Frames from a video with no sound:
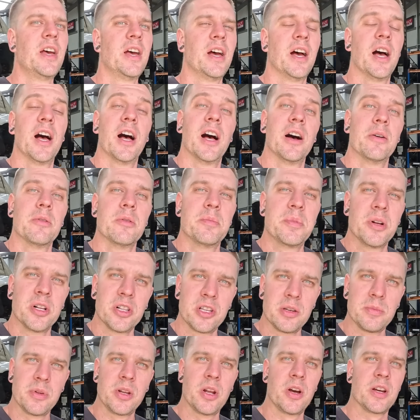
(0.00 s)
We'll build
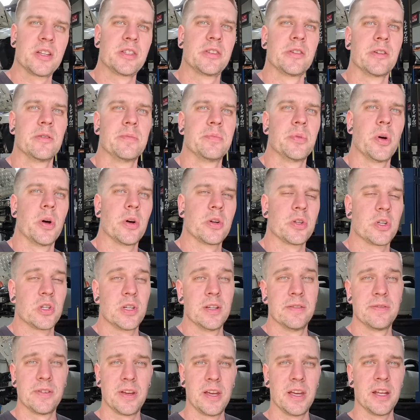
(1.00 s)
them a nice little box,
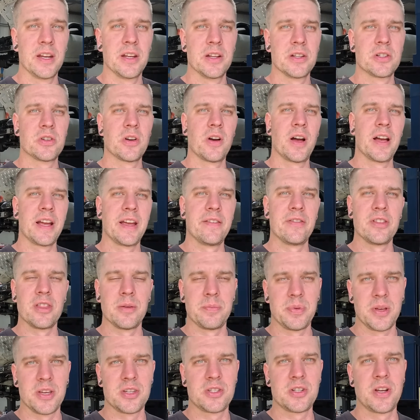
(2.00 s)
shift kit it, try and give it the
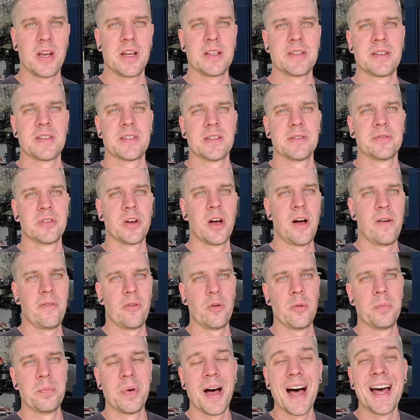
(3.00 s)
best chance of
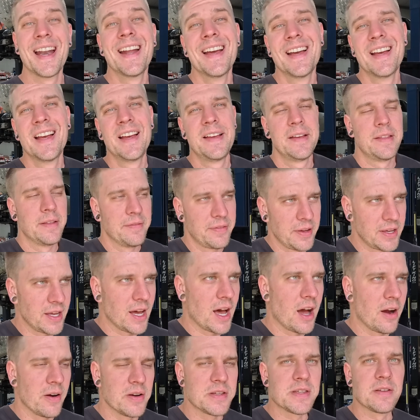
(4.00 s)
survival. But
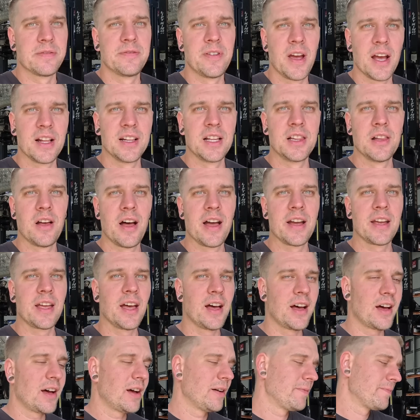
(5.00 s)
VR is a fairly light
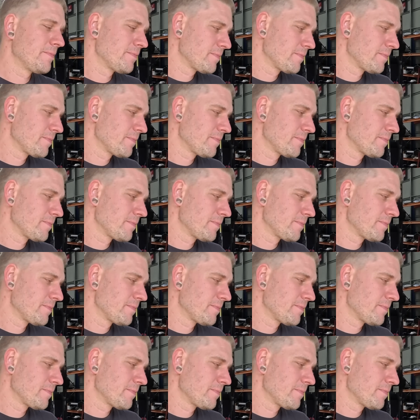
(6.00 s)
car.